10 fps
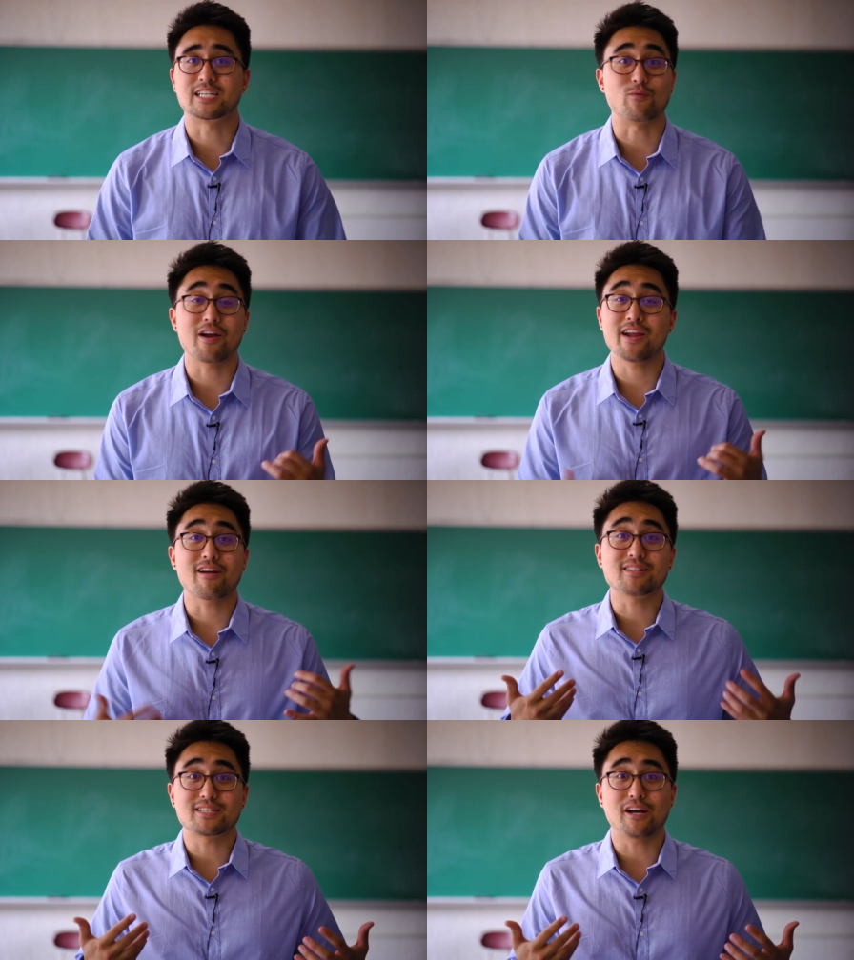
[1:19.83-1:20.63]

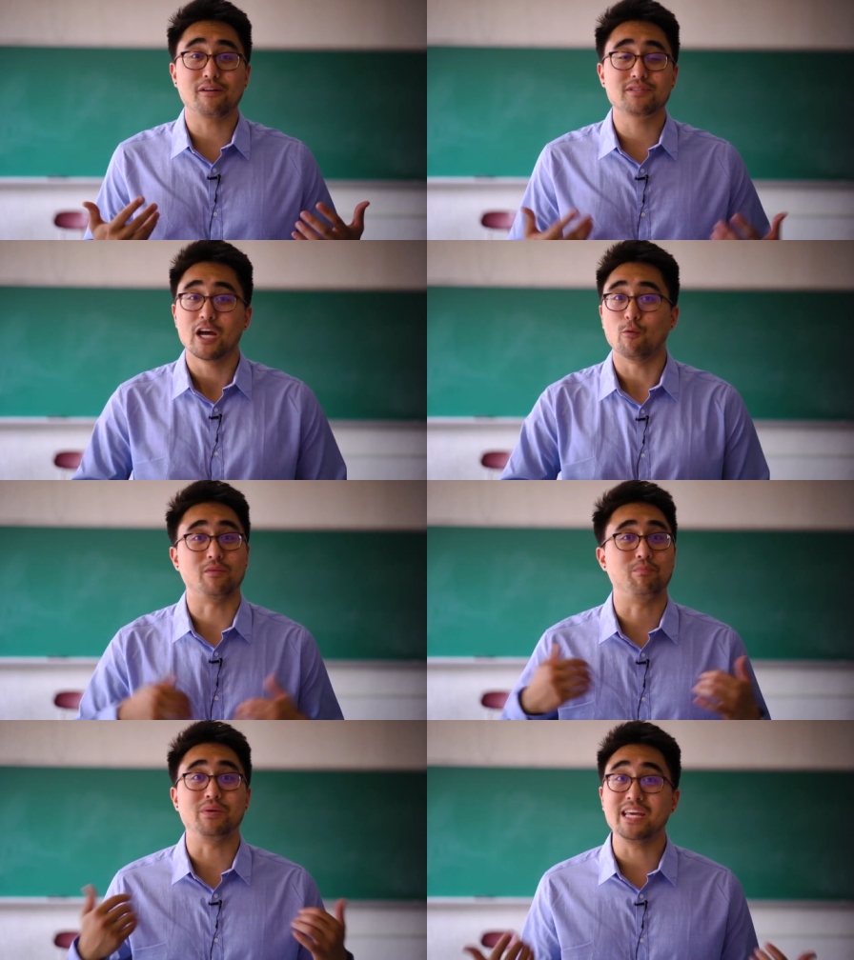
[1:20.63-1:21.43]
surrounding ourselves
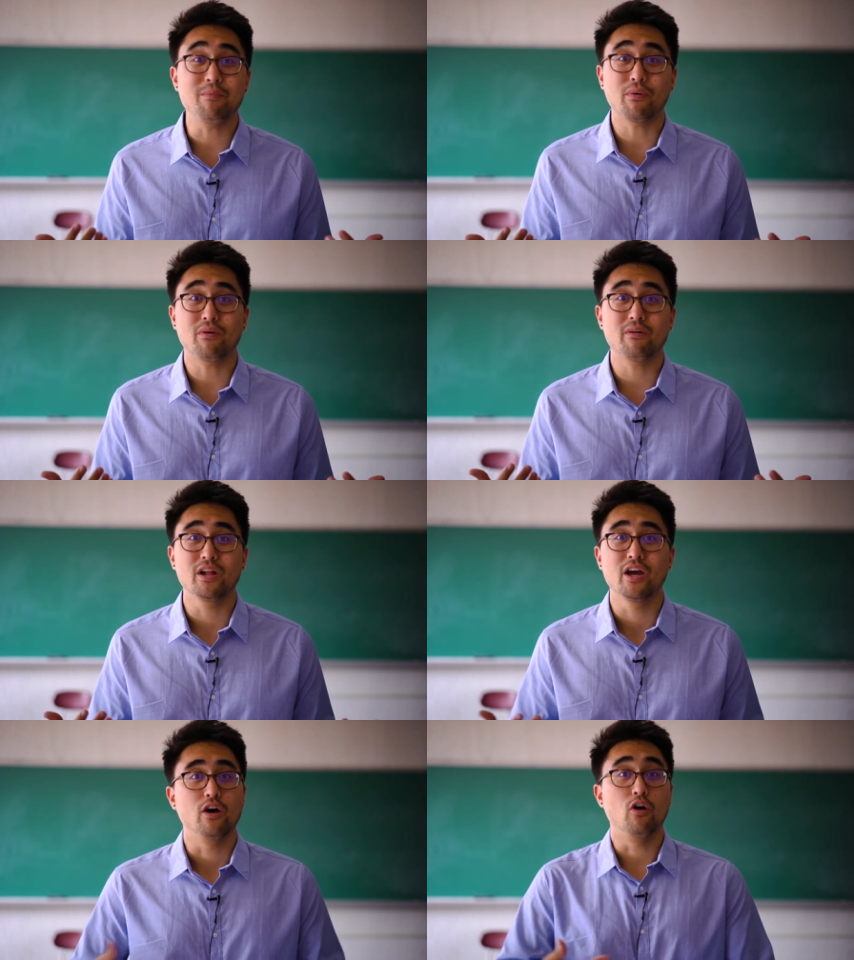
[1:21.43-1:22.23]
with
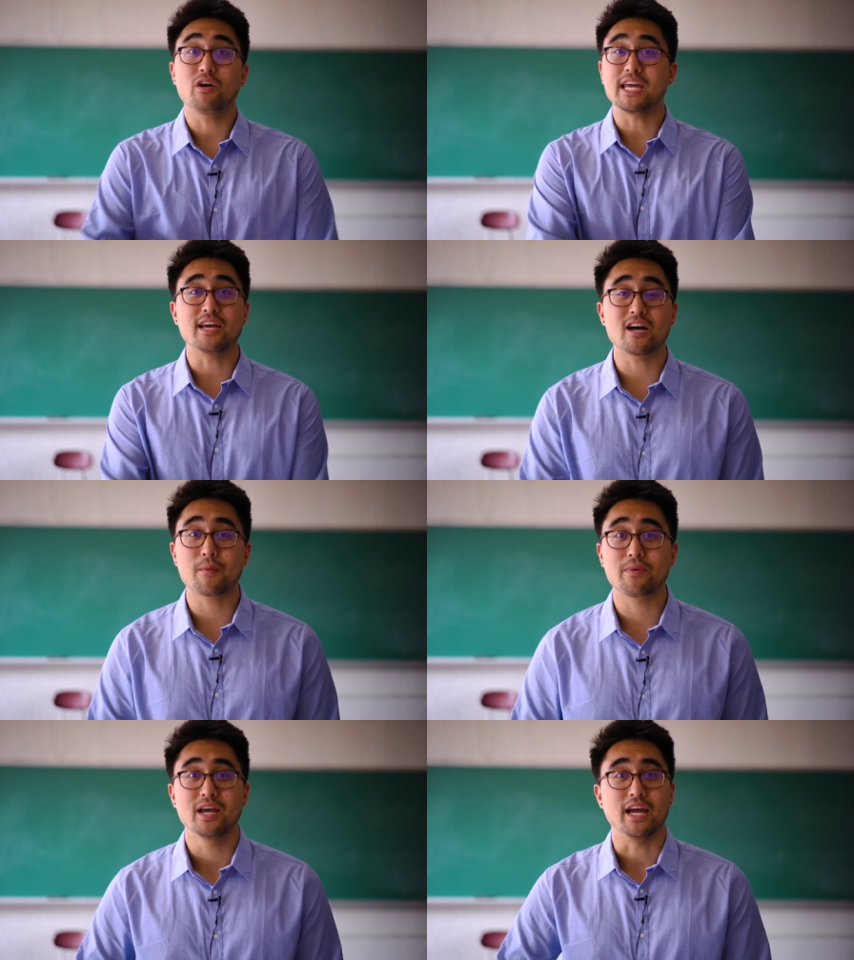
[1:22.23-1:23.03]
people, hooking
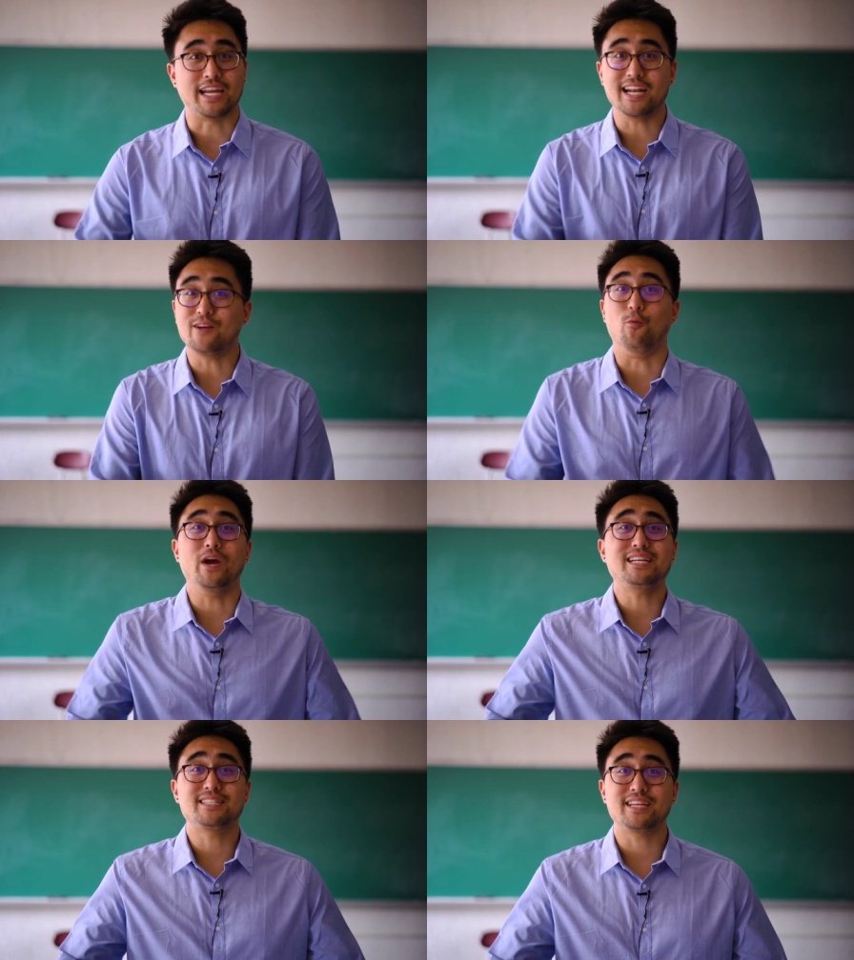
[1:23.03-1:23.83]
up, getting
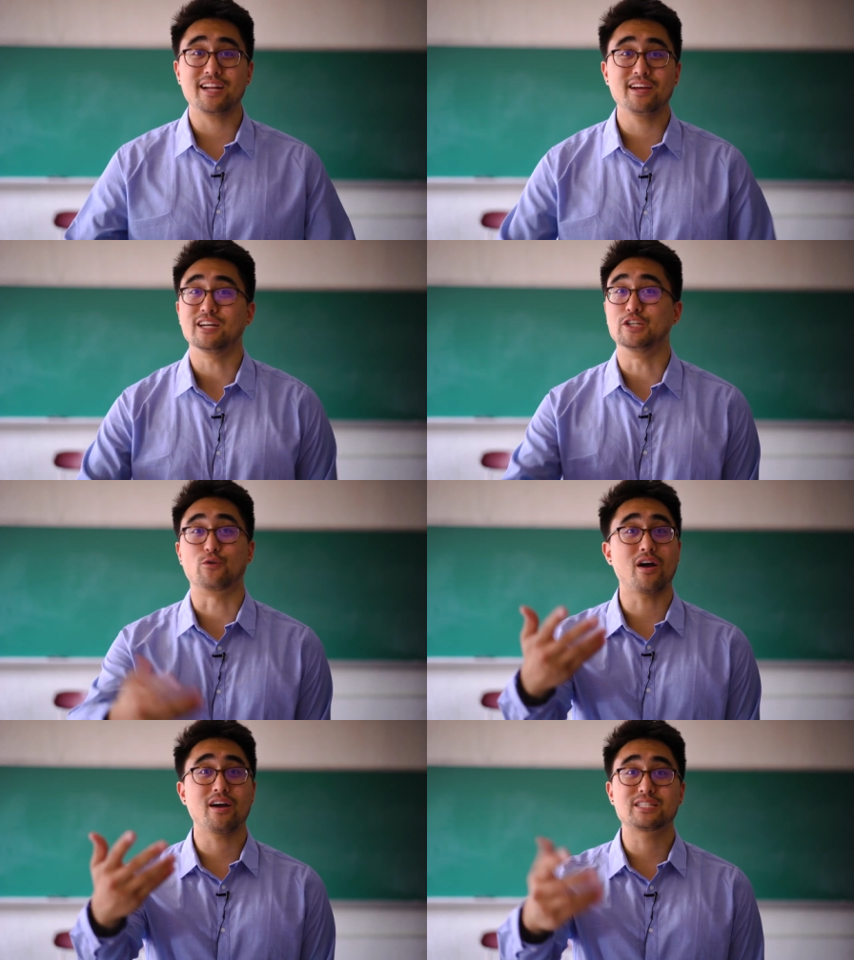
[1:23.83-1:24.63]
wasted,
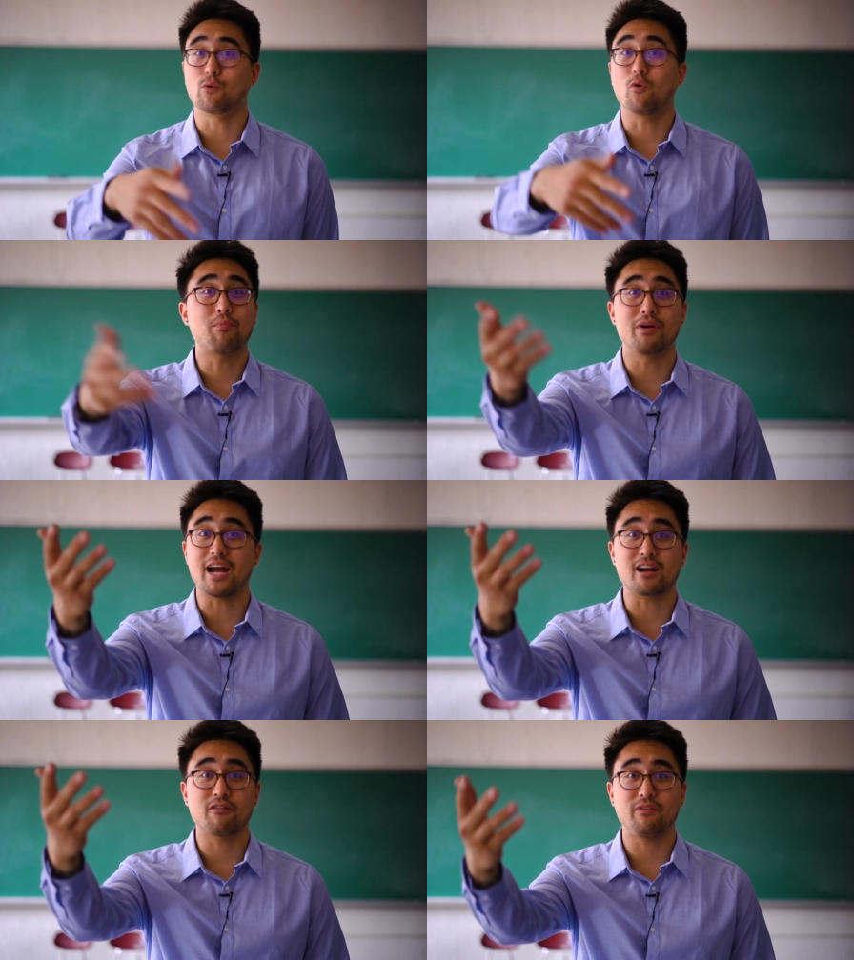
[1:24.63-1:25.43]
drugs, or
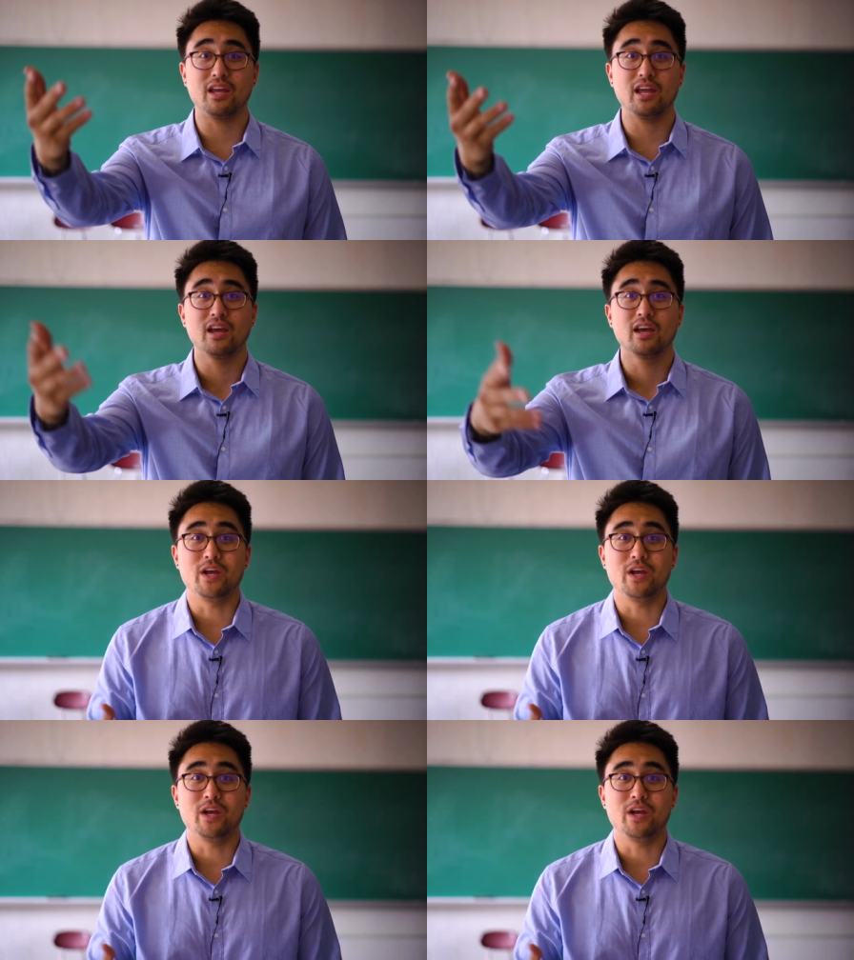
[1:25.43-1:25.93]
pornography.